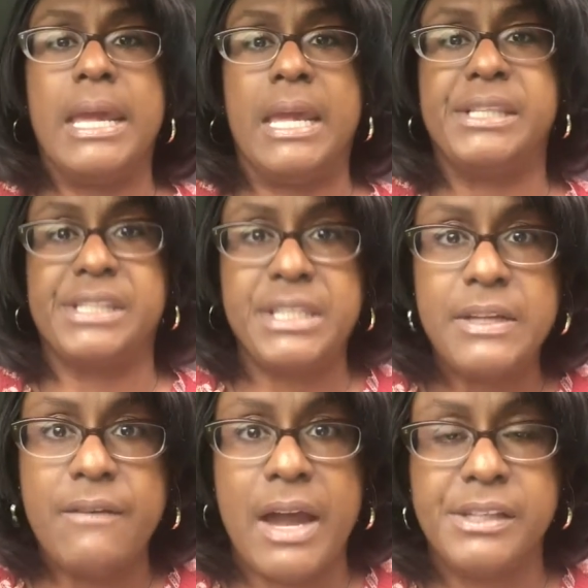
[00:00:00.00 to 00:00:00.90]

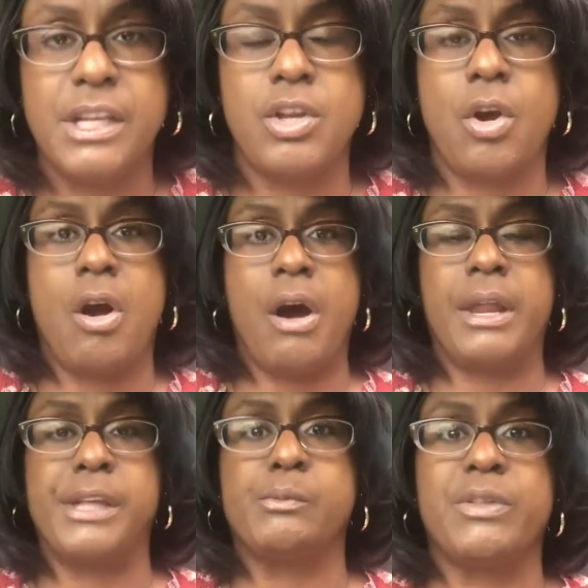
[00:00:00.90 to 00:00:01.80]
incentivizing your
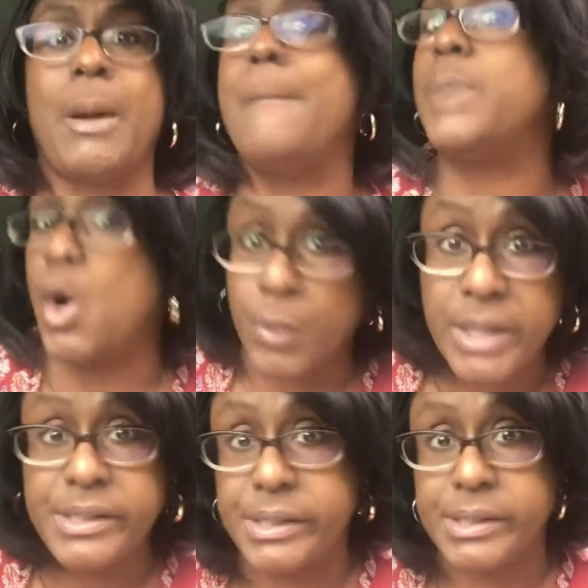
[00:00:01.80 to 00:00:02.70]
audience with a
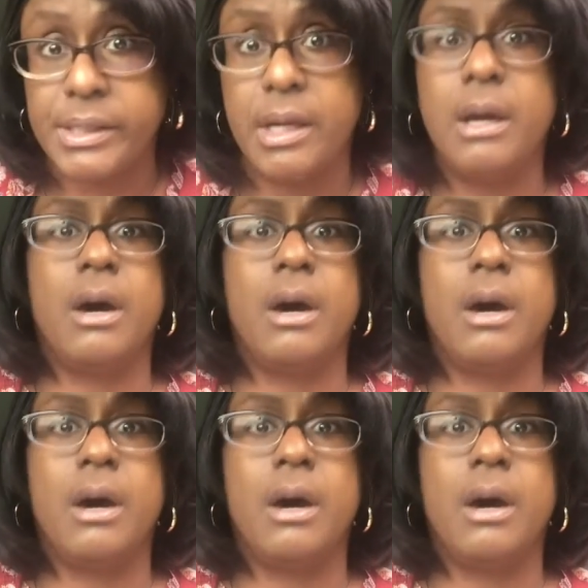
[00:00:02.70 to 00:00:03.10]
bonus.